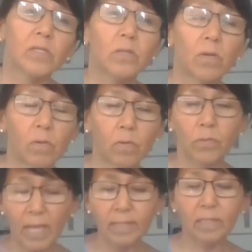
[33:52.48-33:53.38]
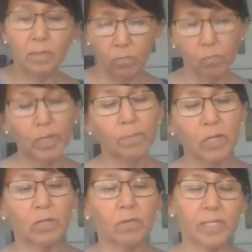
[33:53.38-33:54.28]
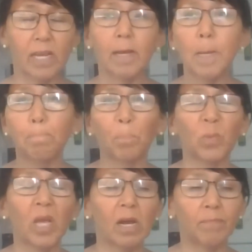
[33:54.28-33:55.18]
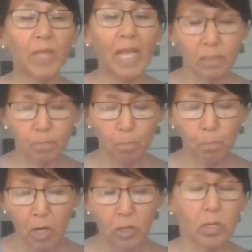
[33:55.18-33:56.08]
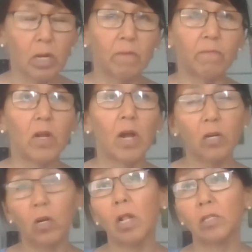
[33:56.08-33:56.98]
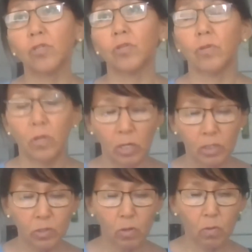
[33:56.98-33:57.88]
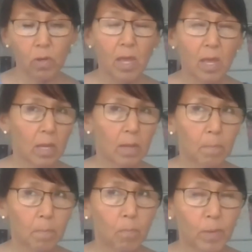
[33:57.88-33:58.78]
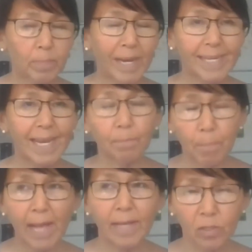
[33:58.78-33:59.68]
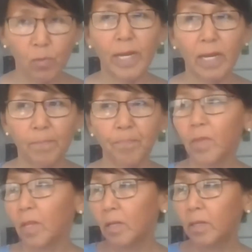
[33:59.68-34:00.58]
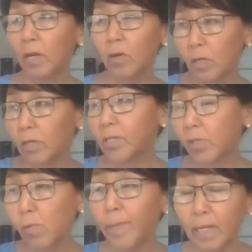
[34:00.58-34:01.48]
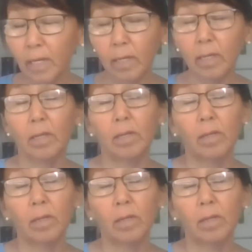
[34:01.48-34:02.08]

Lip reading: So that's what I'm trying to say. That's part of our culture. So when my dad passed away, there are so many.